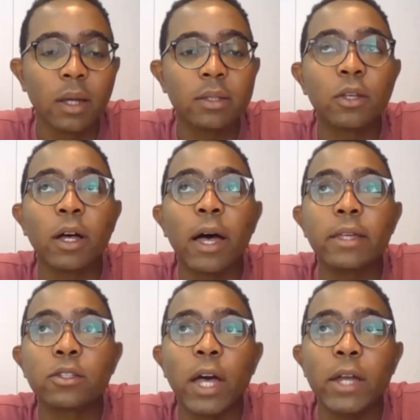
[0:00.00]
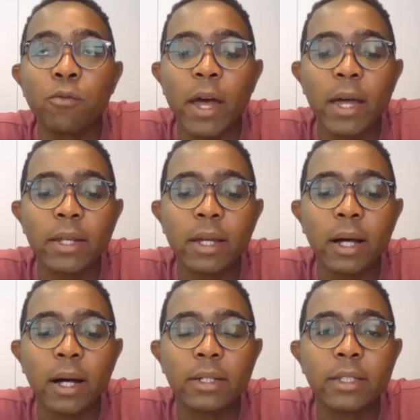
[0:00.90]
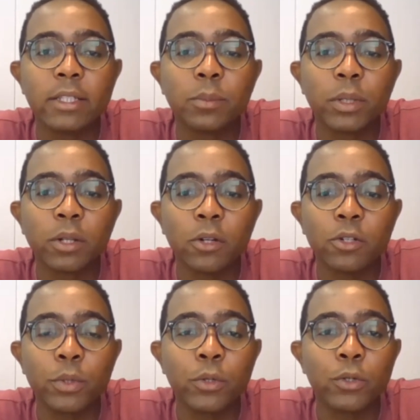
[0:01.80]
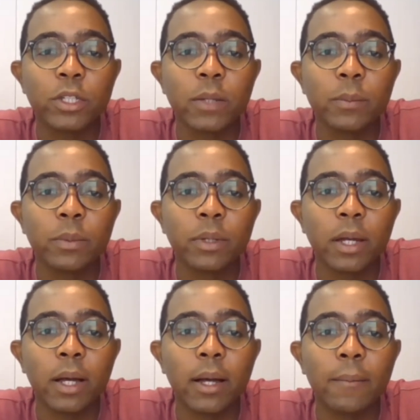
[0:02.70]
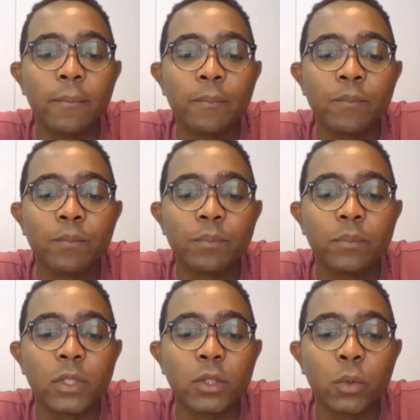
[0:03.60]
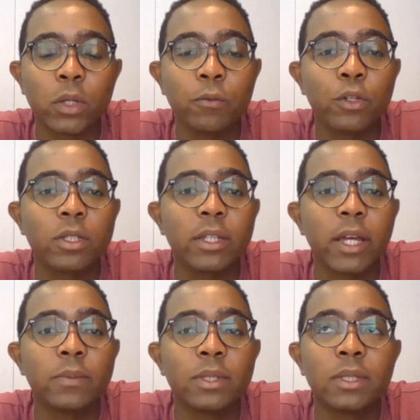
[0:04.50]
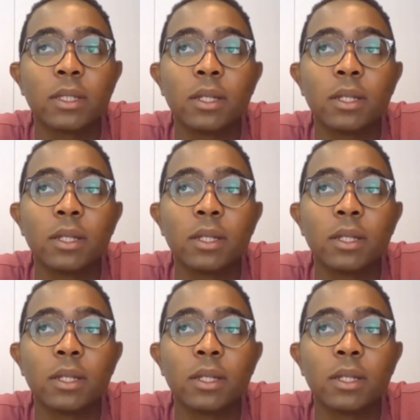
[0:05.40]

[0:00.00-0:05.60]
So I read Disciplined Entrepreneurship, 24 Steps.